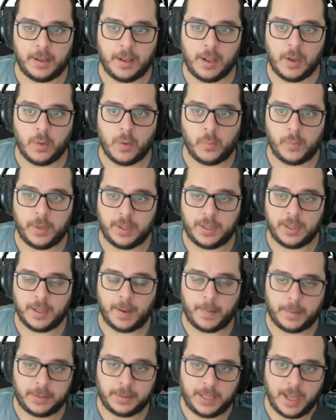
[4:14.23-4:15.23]
with
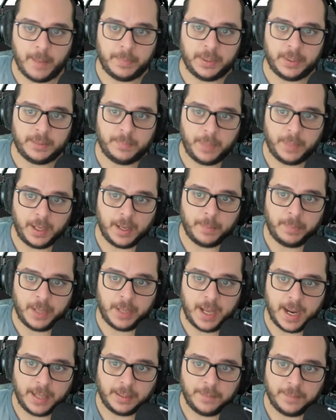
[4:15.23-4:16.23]
the template being
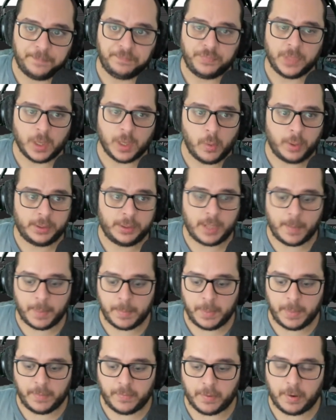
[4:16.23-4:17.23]
applied. What
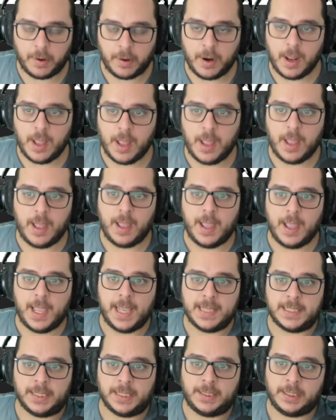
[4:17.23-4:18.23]
happened before
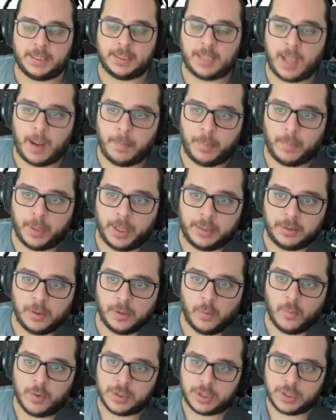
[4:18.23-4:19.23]
is that the
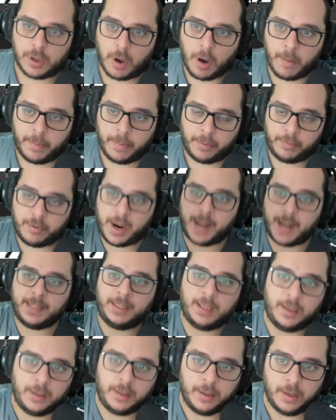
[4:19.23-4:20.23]
template was
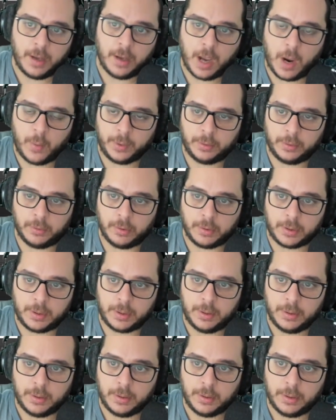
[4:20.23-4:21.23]
overwriting how it looked,
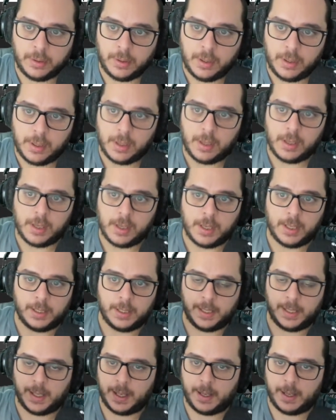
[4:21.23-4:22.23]

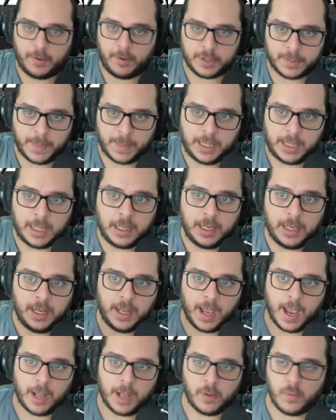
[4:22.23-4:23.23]
the
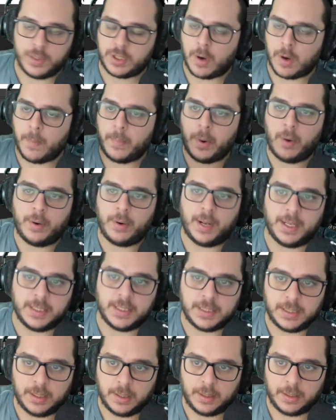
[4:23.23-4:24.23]
cosmetically and which
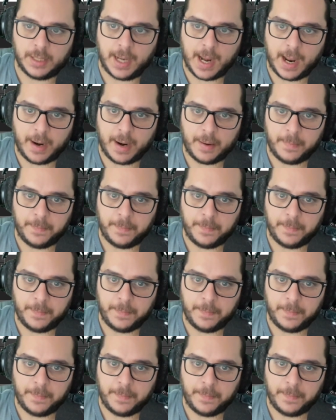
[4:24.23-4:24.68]
components there are.